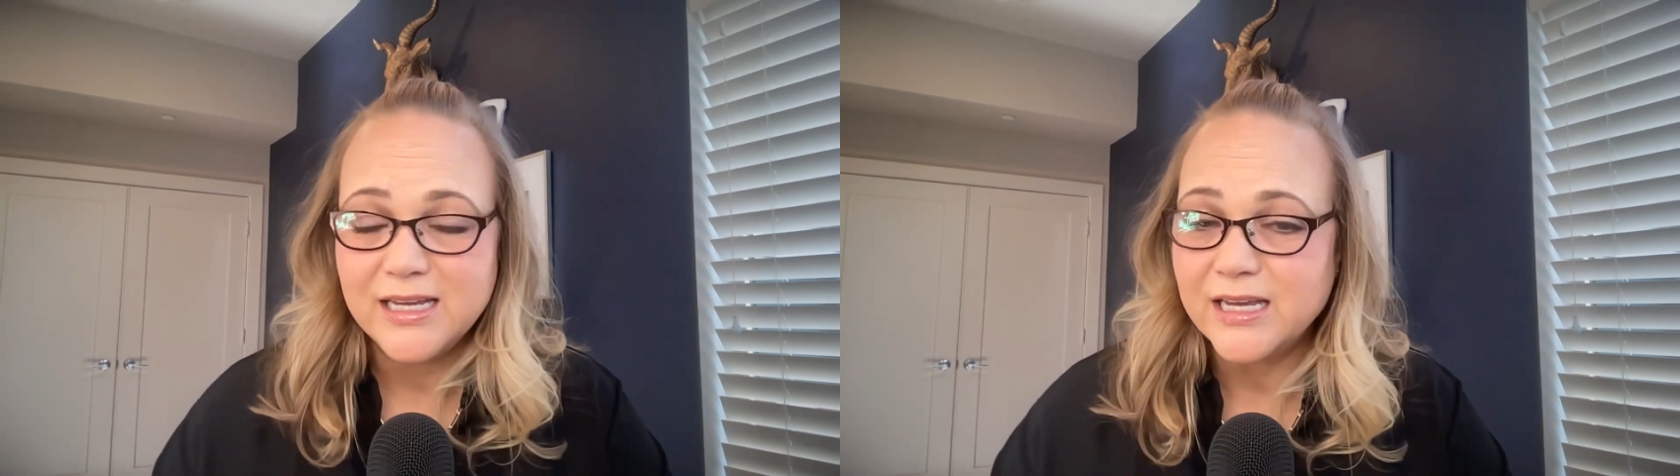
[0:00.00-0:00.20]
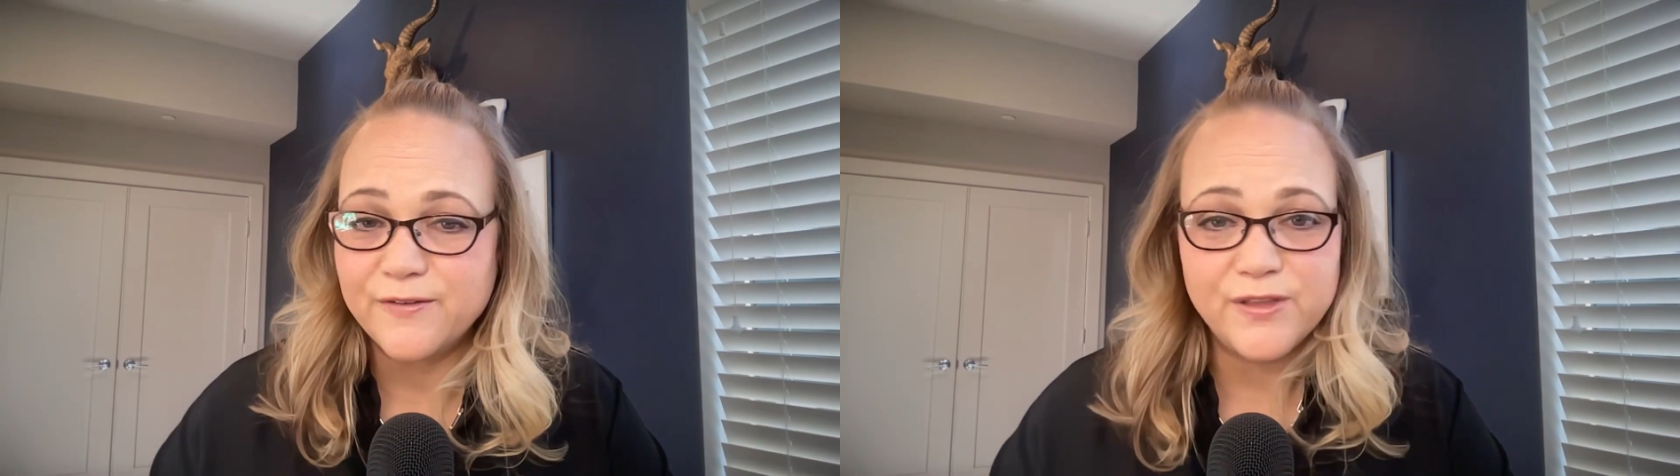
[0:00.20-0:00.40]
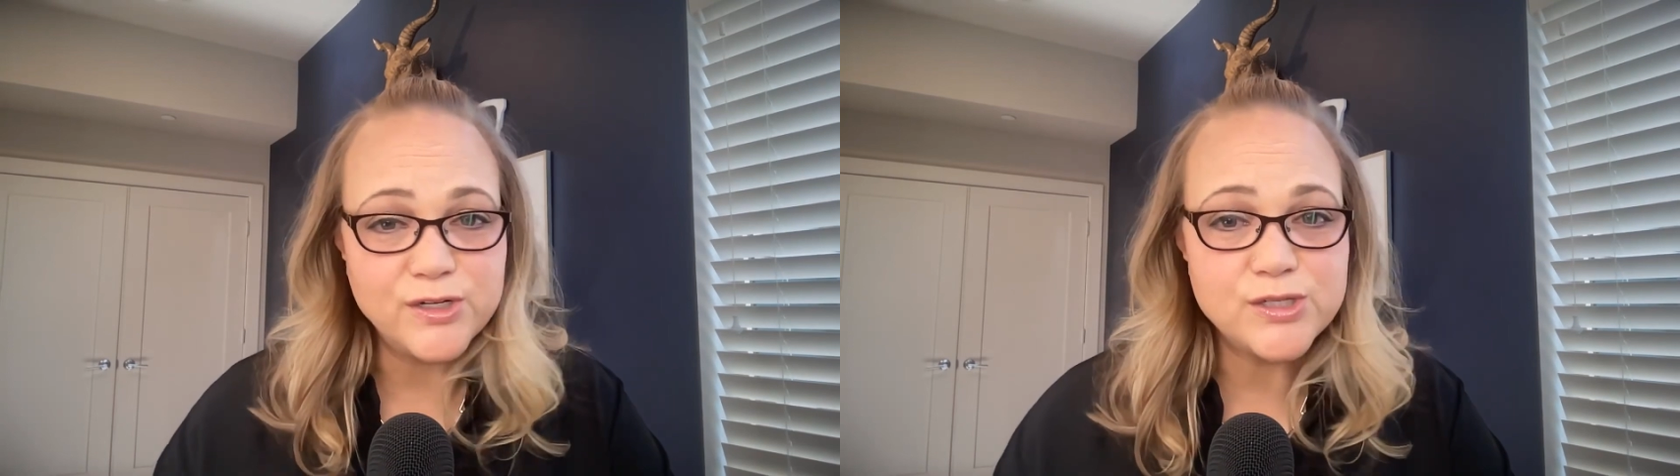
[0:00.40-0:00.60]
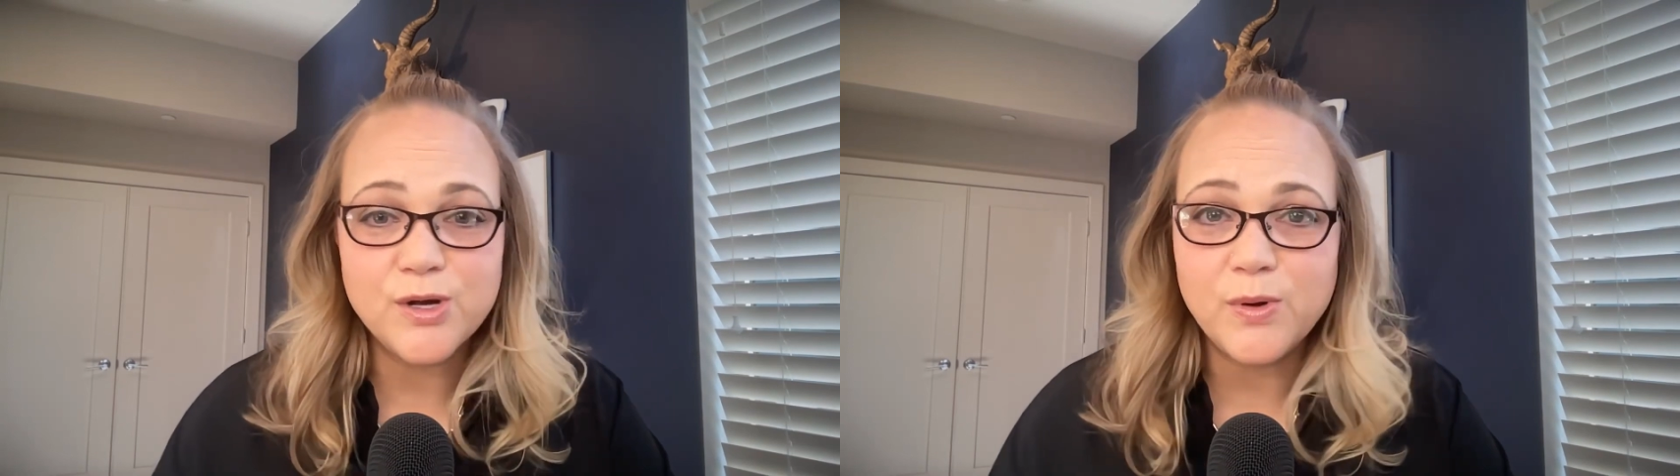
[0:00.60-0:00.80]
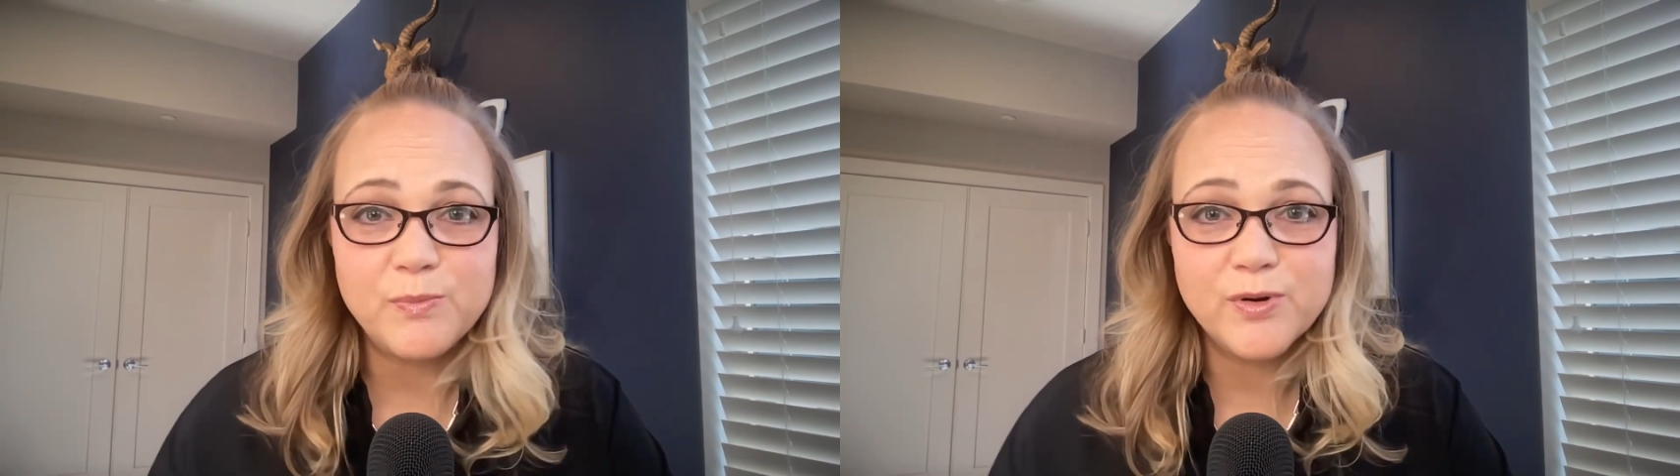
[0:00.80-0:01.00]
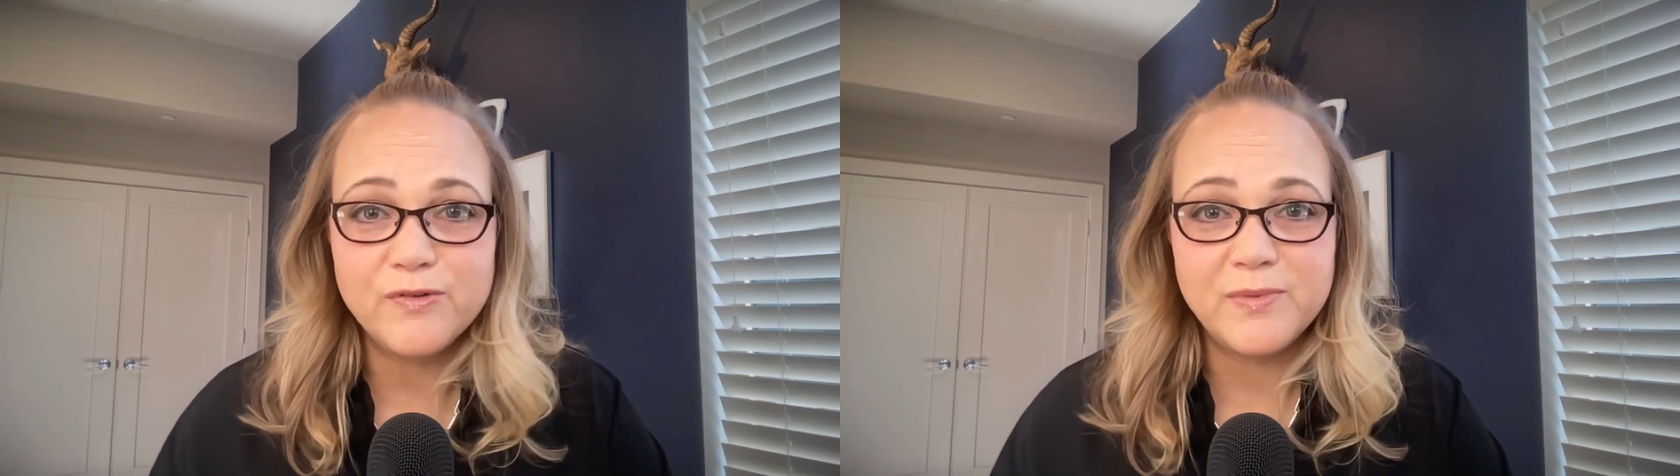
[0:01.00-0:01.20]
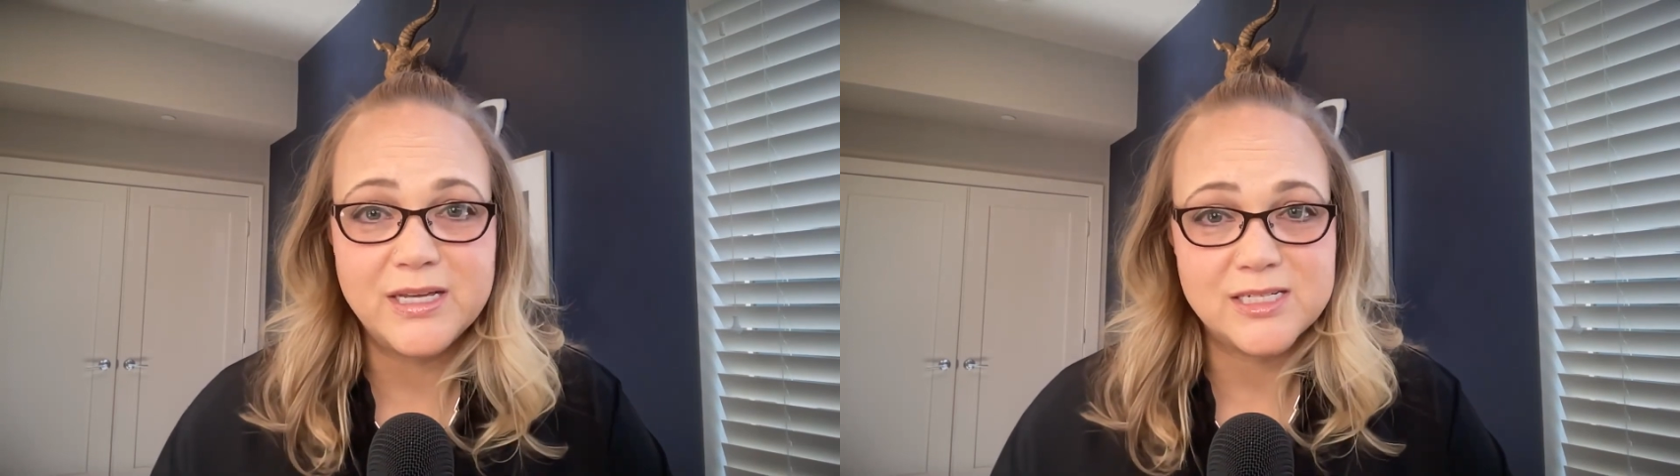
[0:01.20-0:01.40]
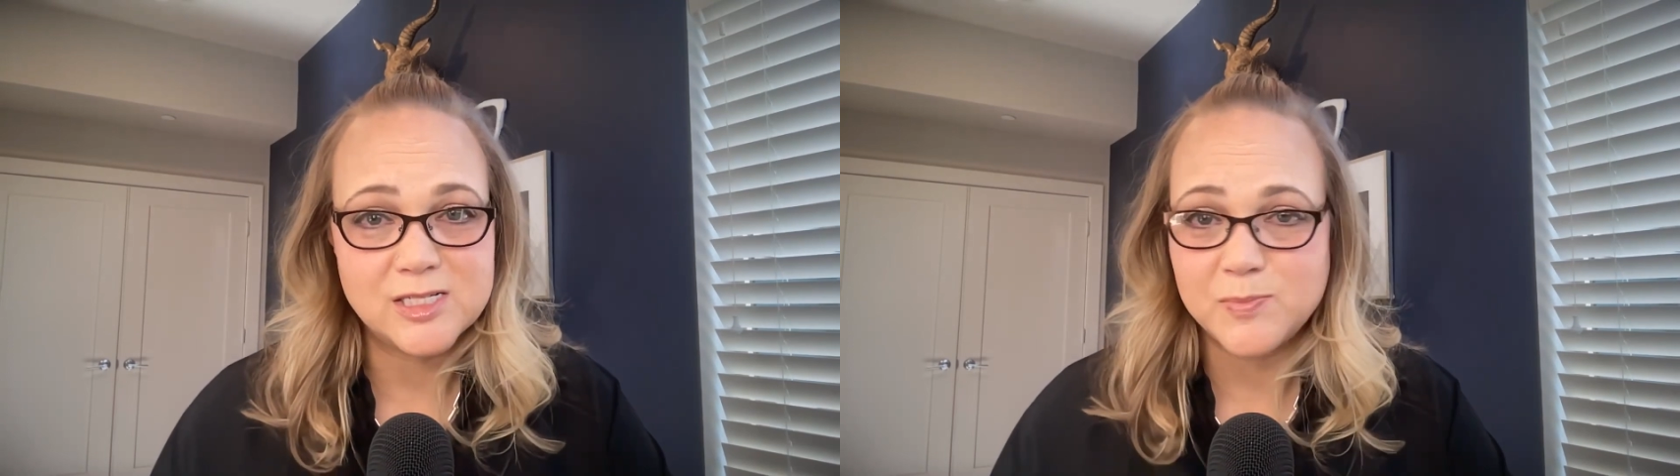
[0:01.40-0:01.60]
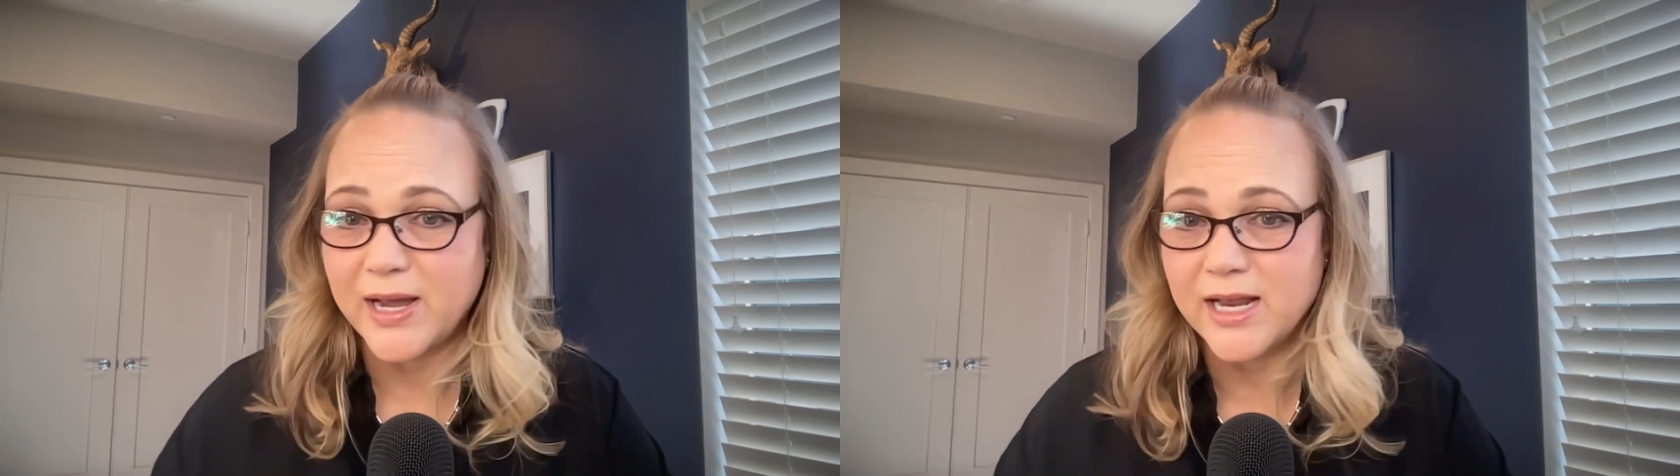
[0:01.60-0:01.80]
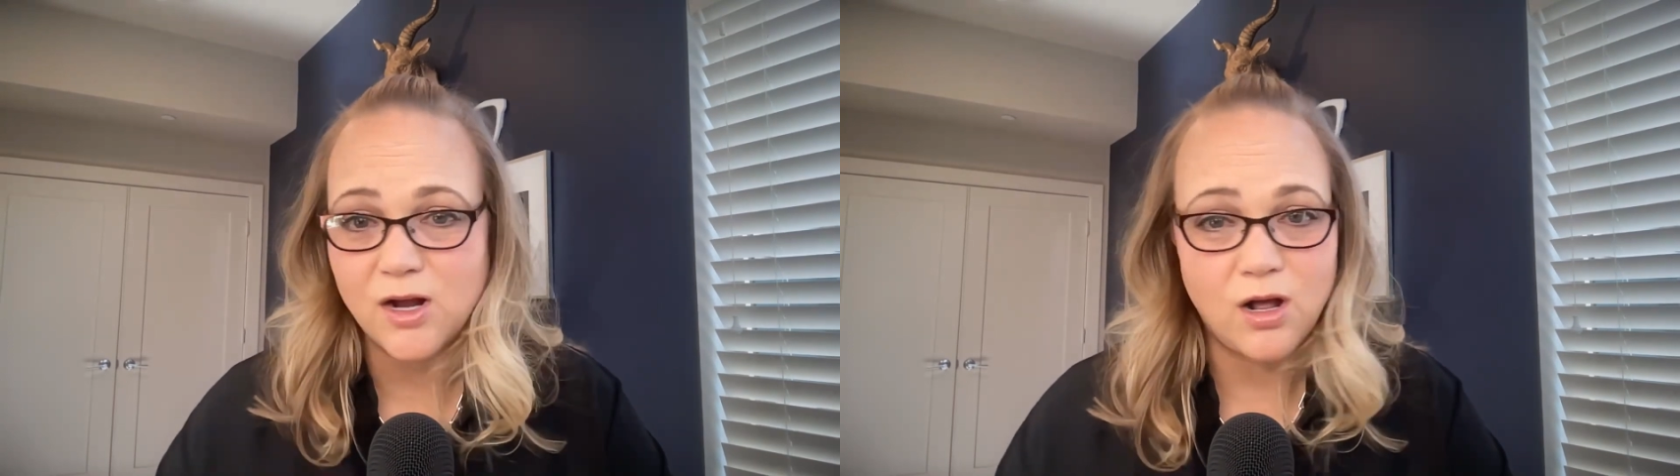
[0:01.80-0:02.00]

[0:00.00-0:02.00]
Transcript: If there's no improvement despite